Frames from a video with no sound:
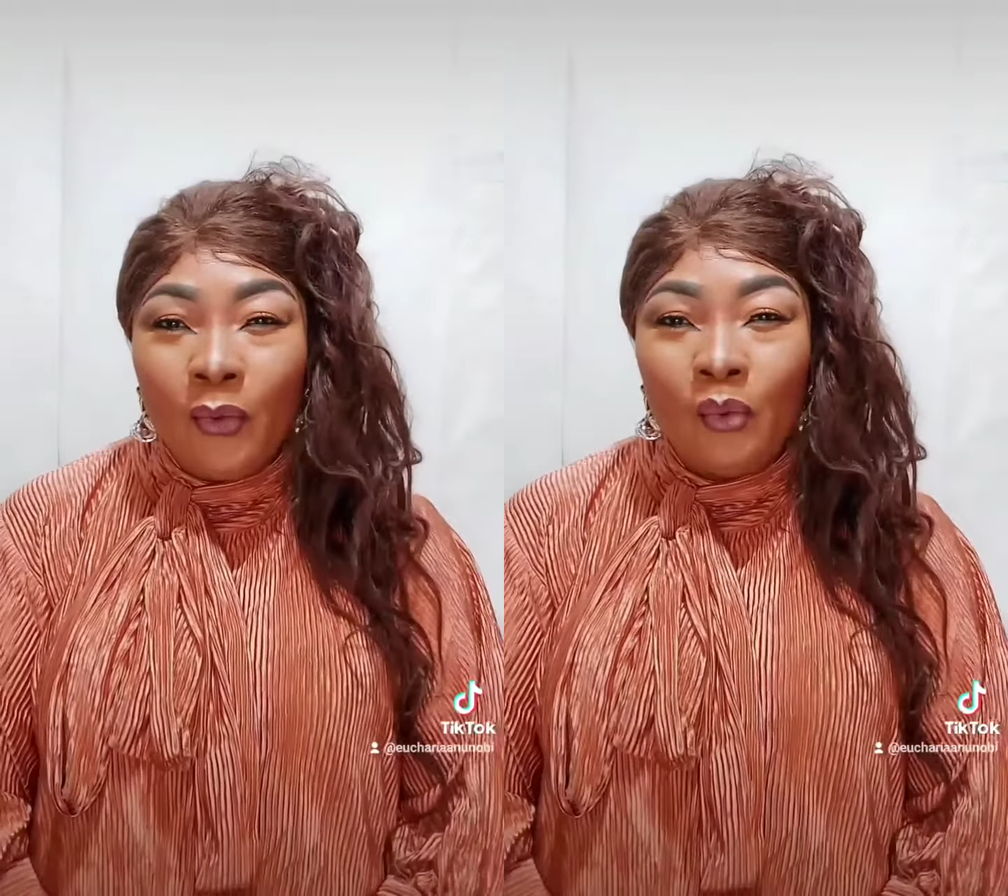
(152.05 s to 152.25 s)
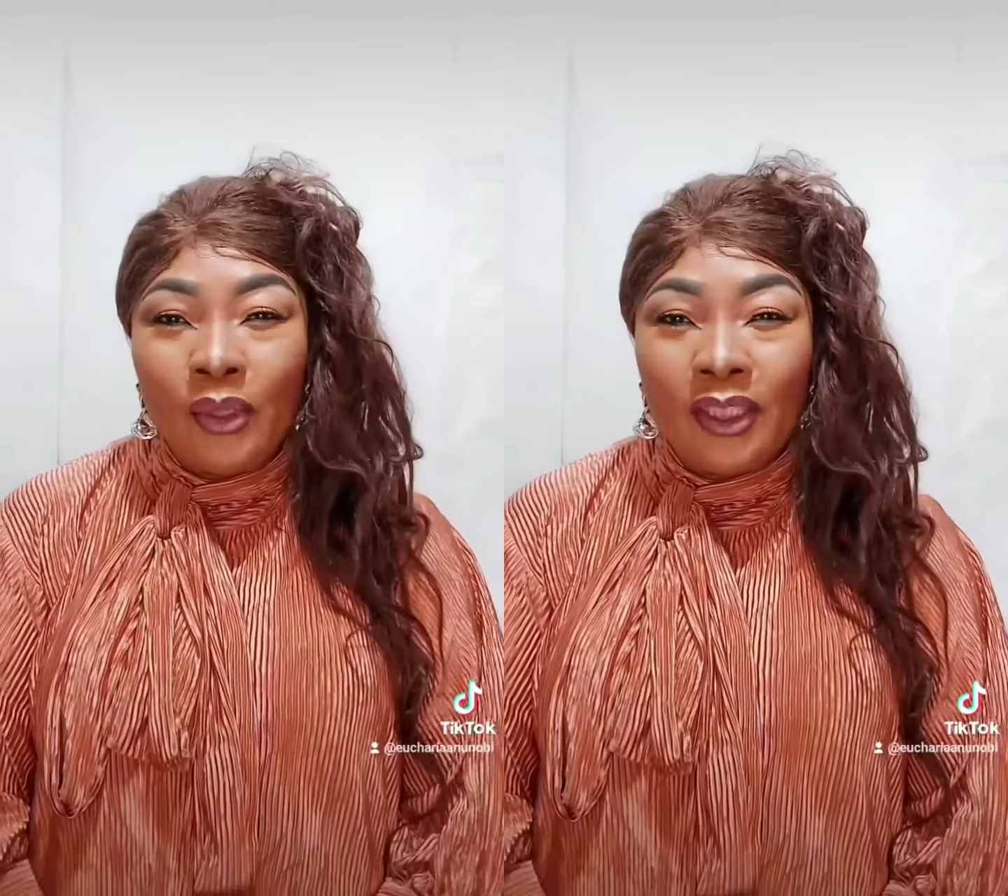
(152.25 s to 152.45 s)

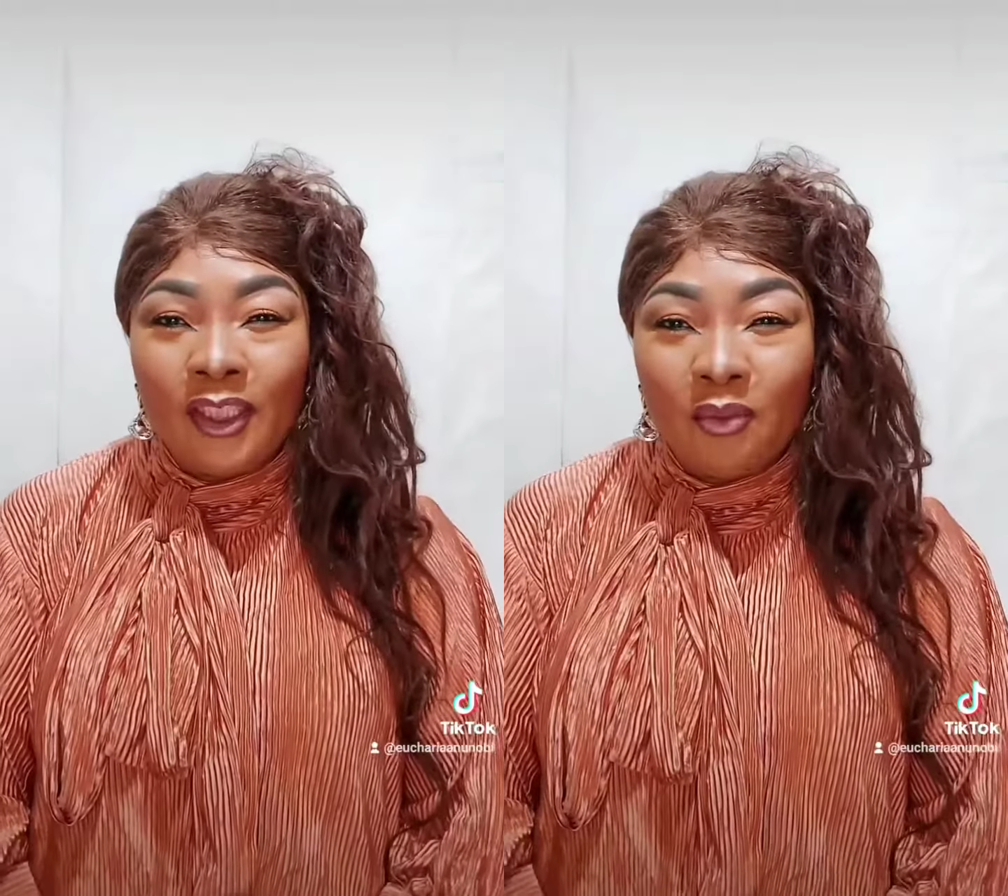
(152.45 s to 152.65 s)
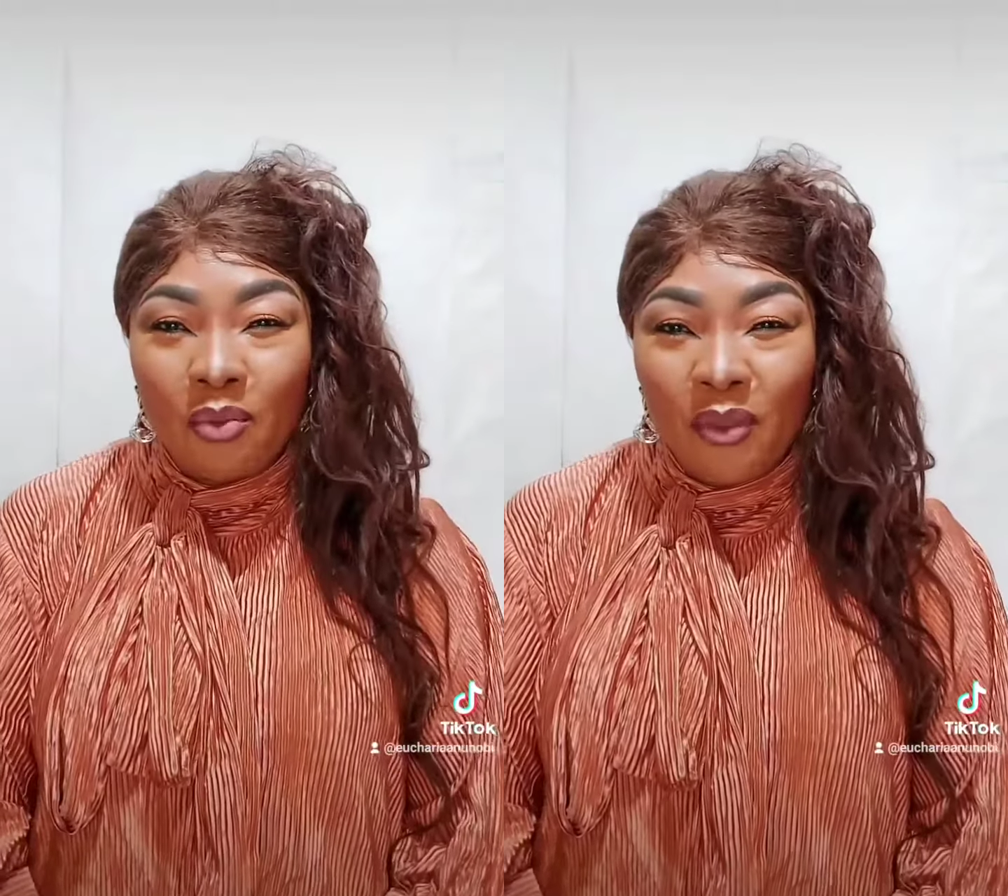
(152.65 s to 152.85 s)
with
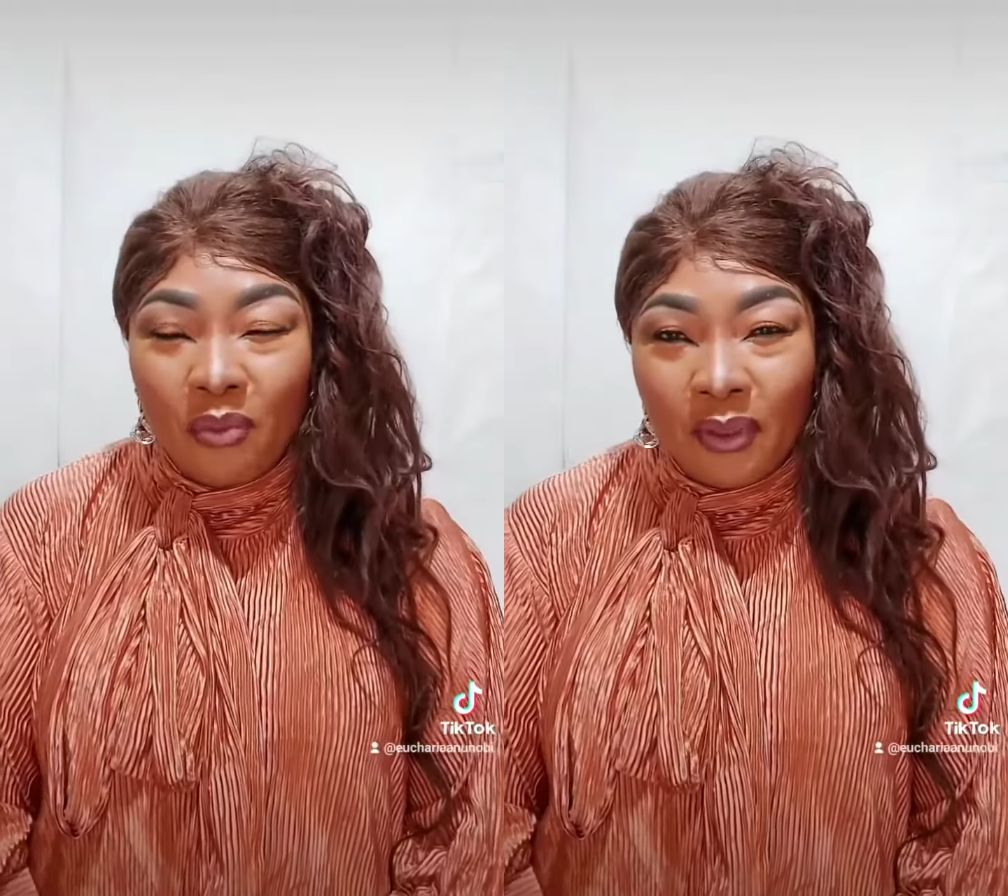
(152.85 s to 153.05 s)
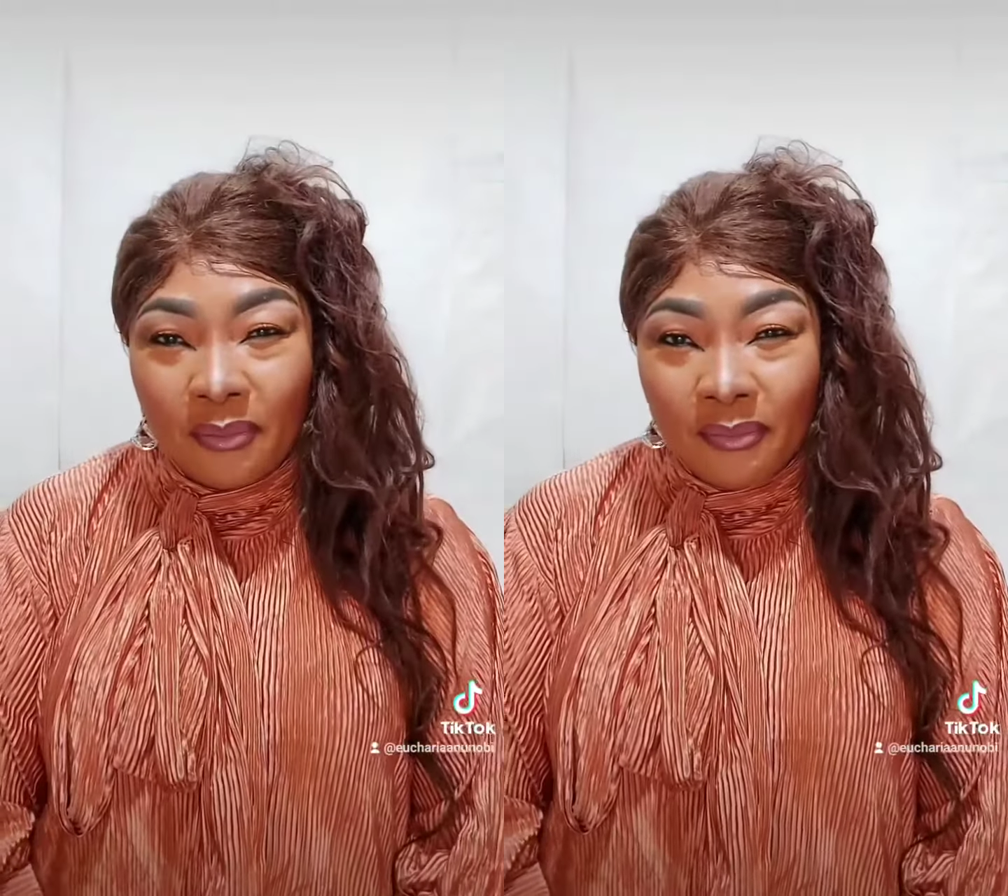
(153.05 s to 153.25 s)
these people.